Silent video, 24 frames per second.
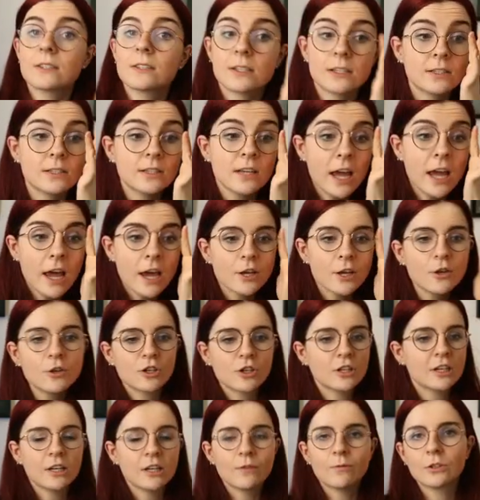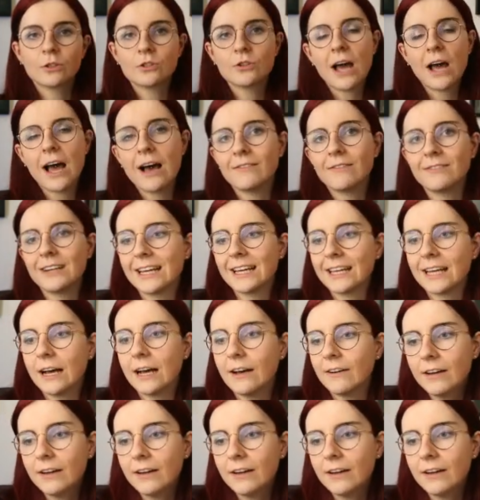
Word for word: And usually you want to have like a